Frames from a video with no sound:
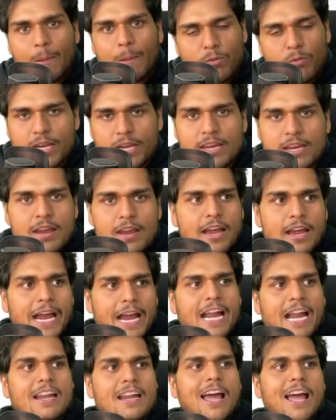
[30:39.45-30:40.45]
Very,
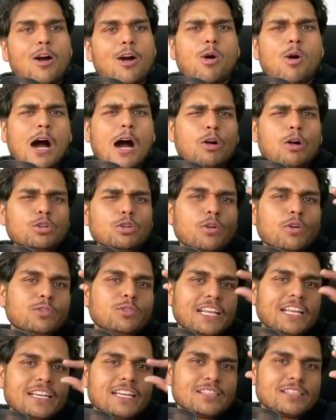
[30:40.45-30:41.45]
and now out of
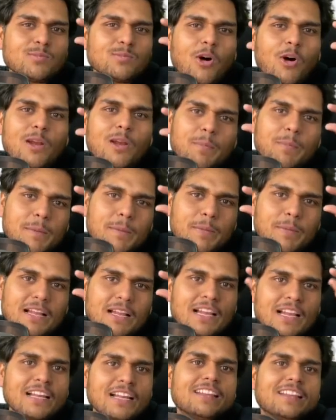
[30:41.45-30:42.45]
these small people,
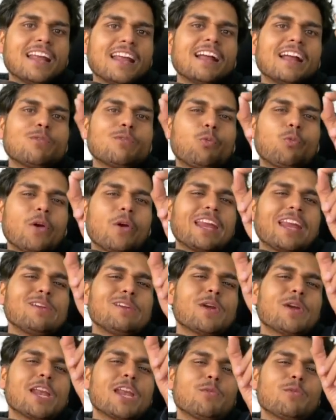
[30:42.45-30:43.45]
there are very,
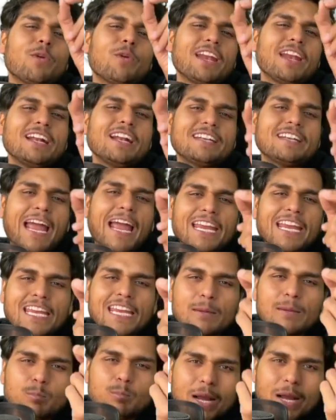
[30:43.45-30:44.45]
very, very
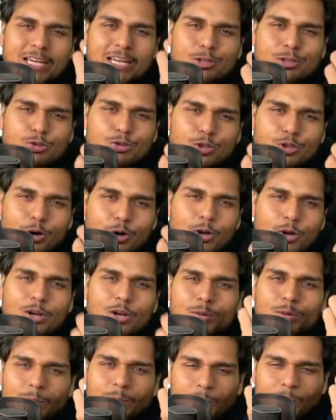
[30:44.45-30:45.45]
tiny,
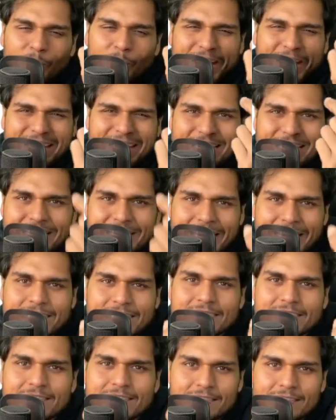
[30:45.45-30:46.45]
minuscule, very
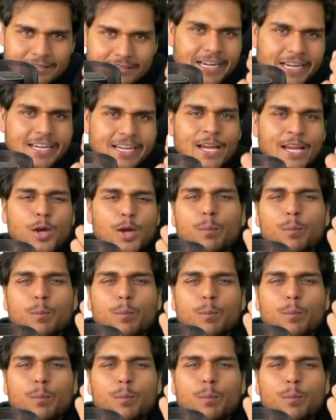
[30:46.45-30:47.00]
less, right?